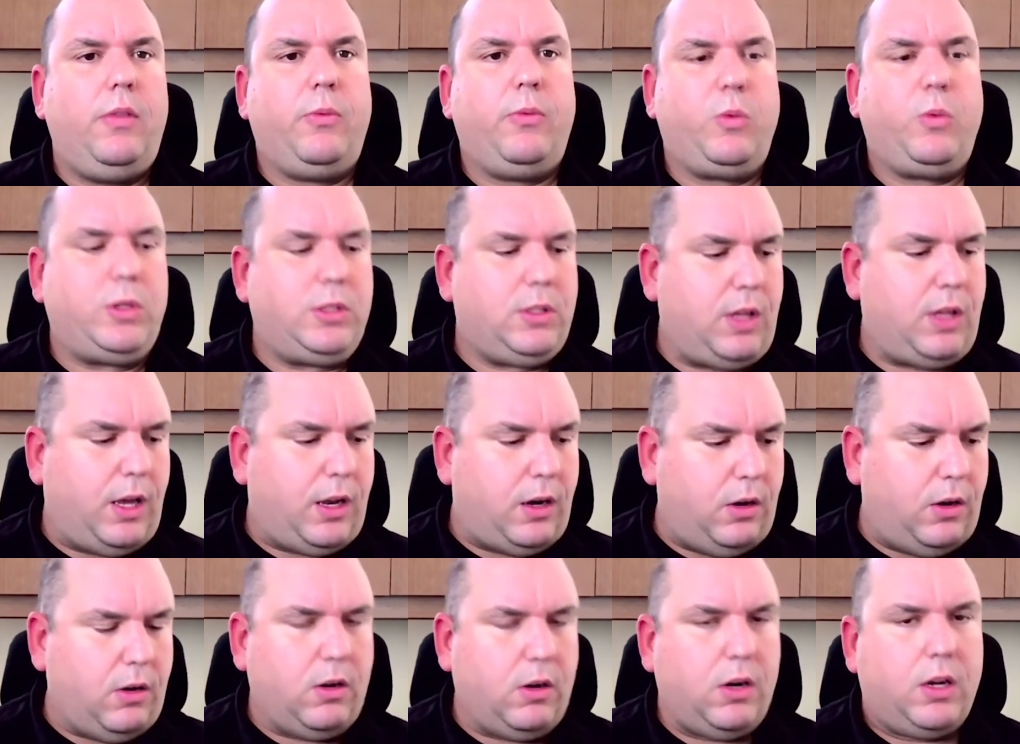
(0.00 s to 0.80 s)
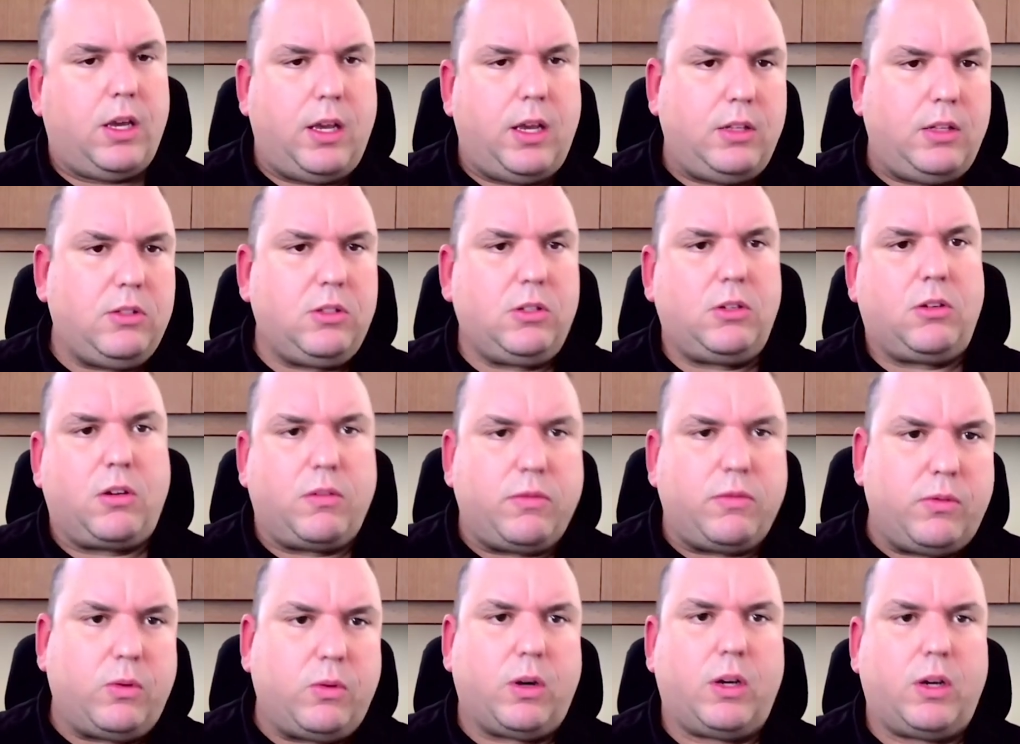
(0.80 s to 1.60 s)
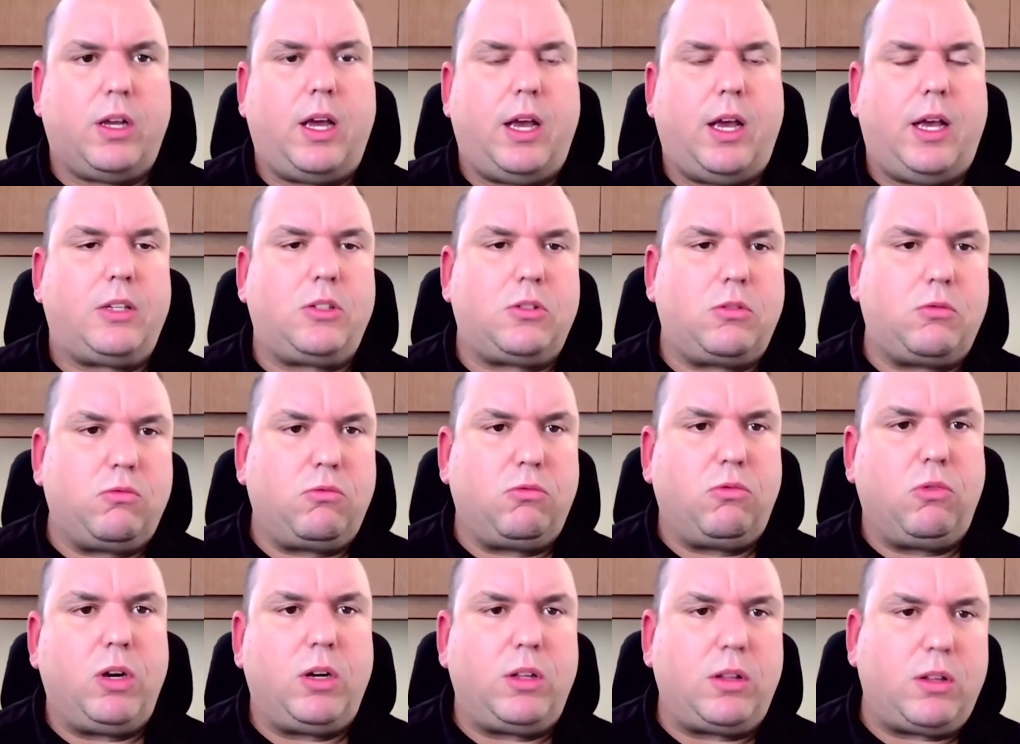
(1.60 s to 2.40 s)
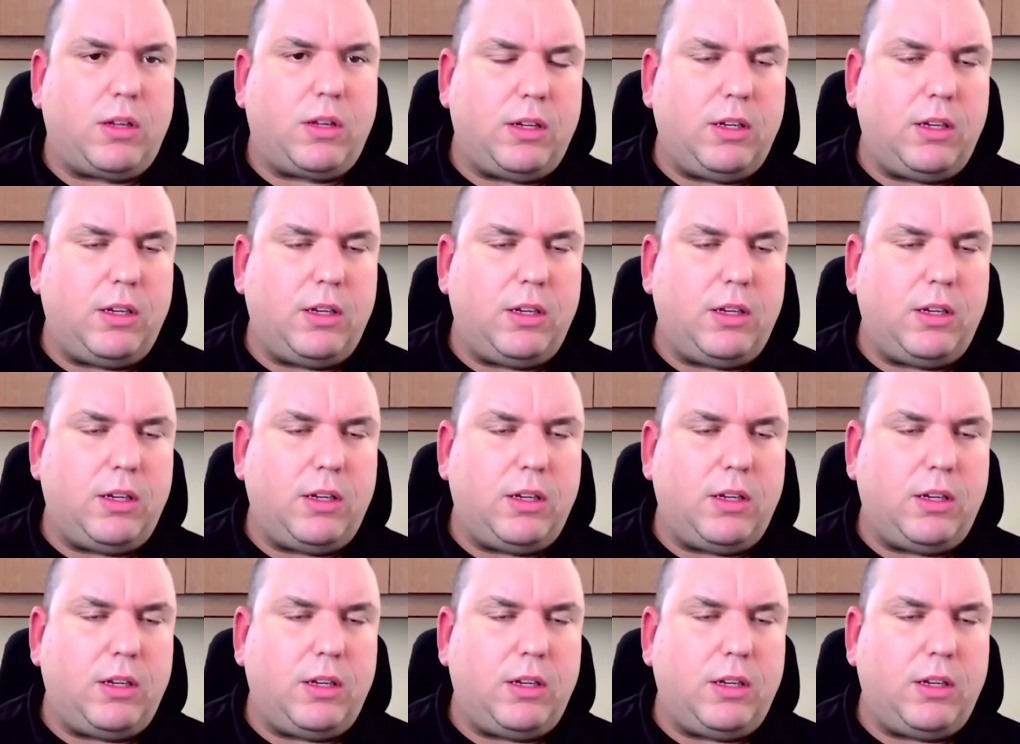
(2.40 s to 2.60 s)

was that Hurricane Center forecast really